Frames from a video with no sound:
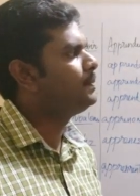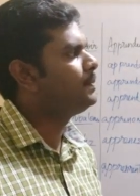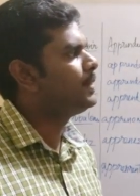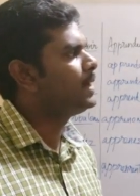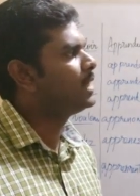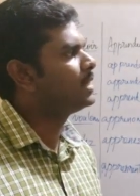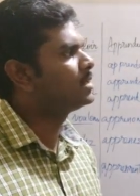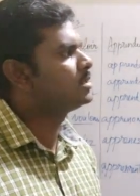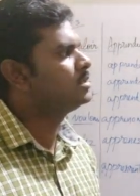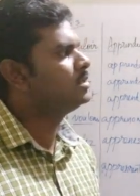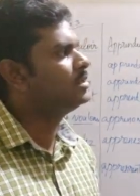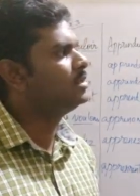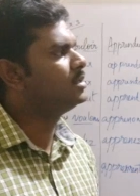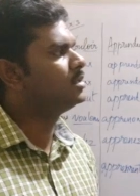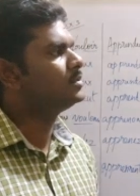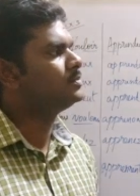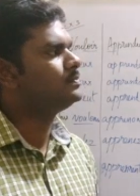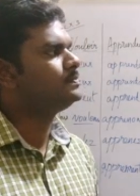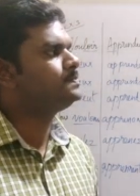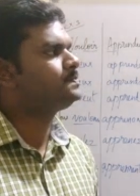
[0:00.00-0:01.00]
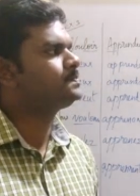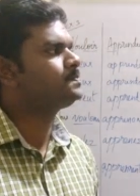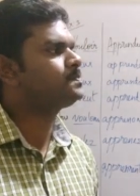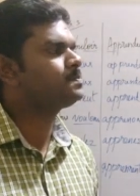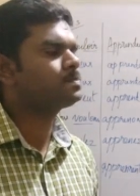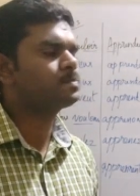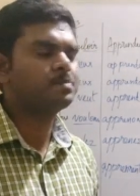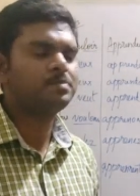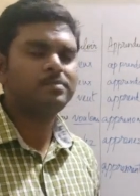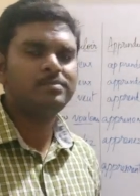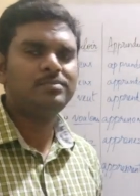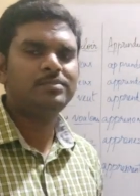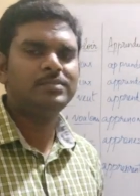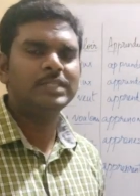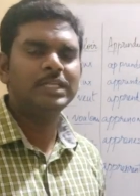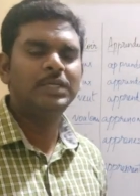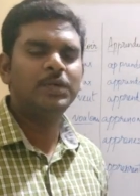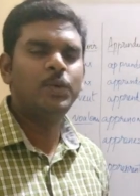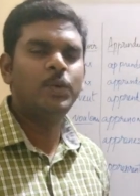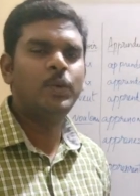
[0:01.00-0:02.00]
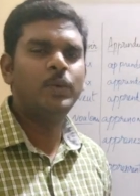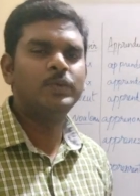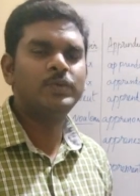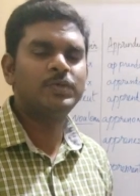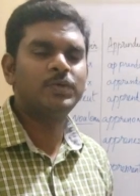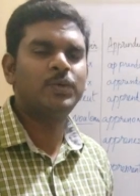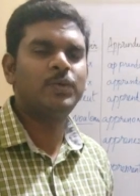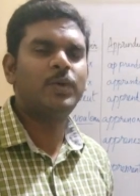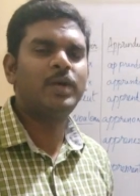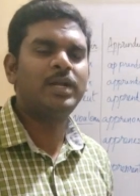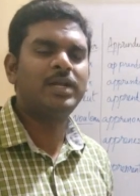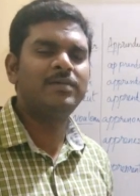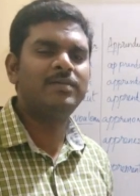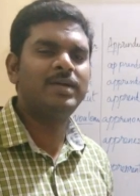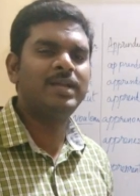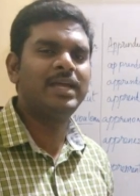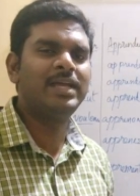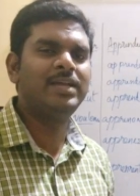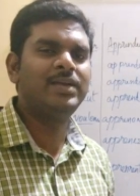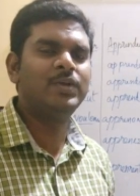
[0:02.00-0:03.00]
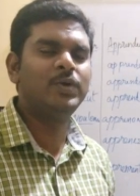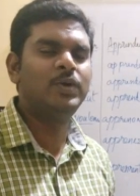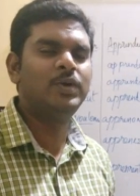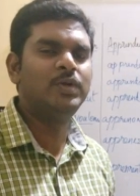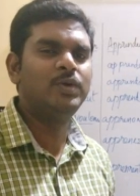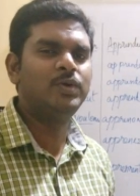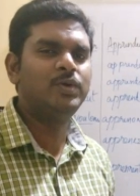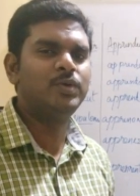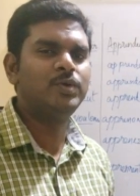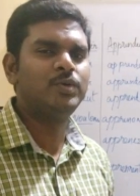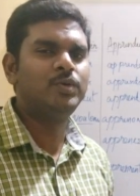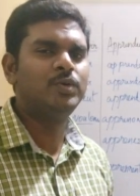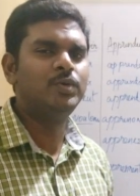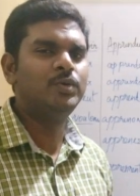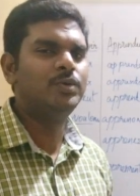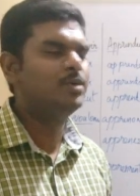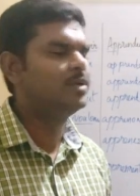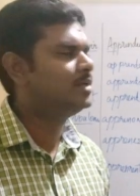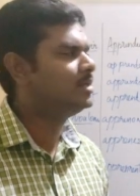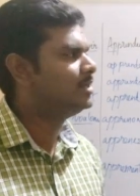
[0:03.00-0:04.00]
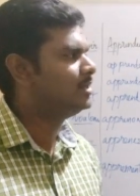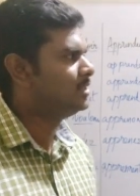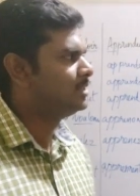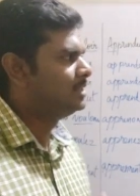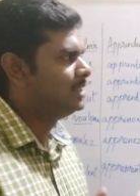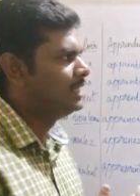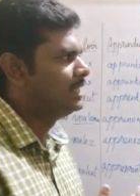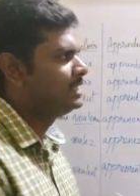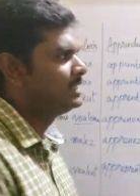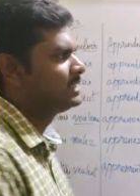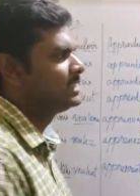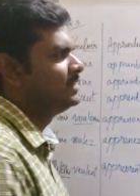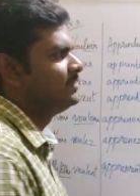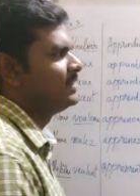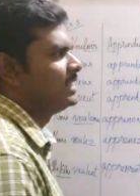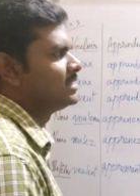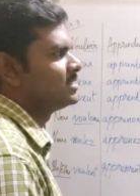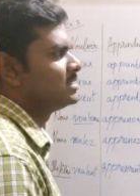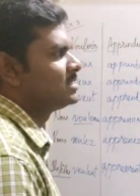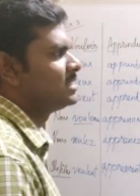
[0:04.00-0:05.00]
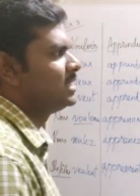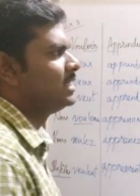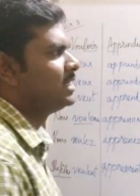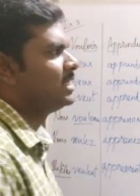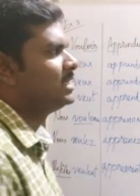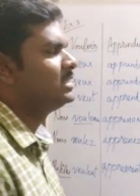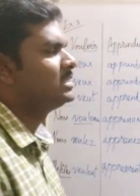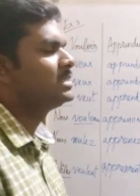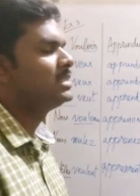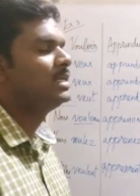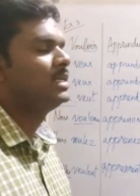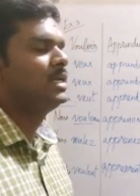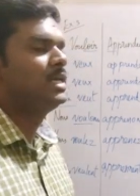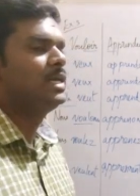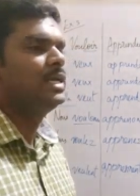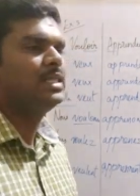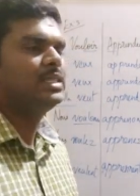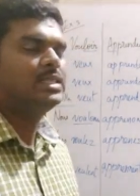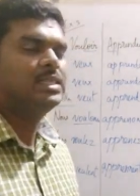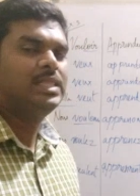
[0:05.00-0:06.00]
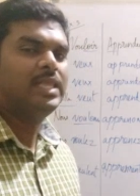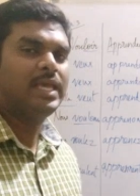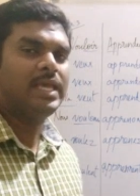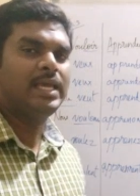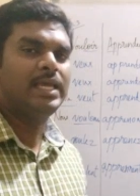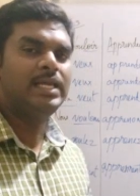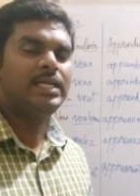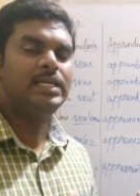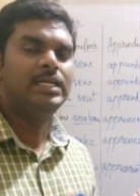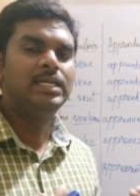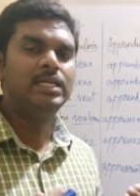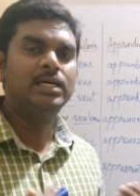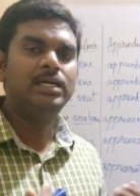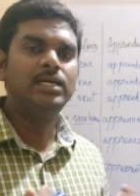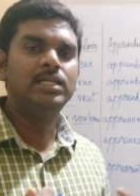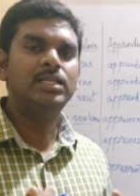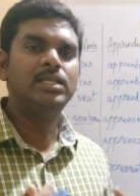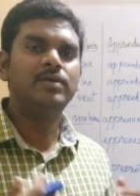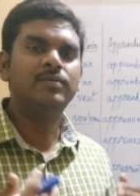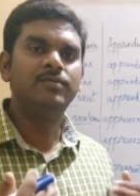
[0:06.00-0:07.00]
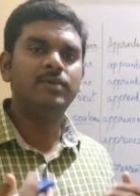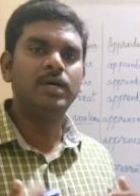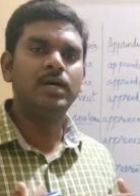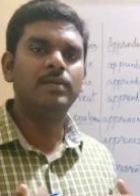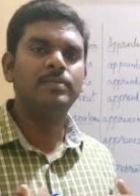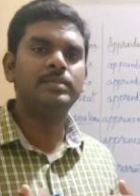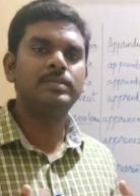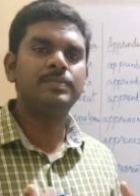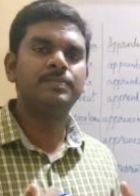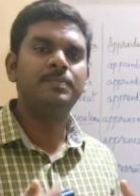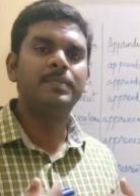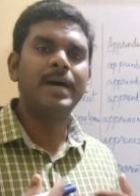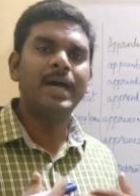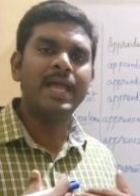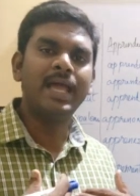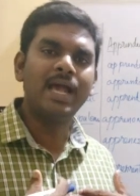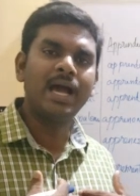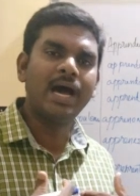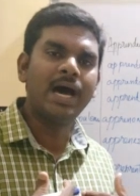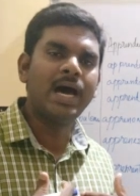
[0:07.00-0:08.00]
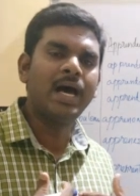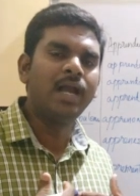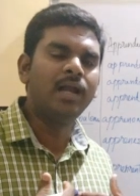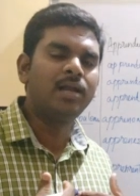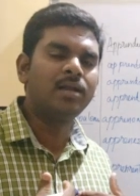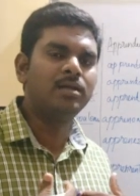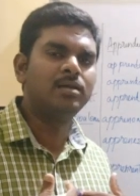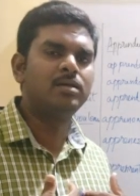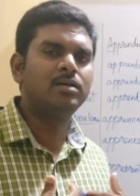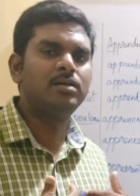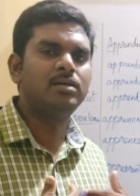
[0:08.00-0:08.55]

par cœur. Oh, so whatever I told you to do, that is given as a sentence. They learn the verbs by heart.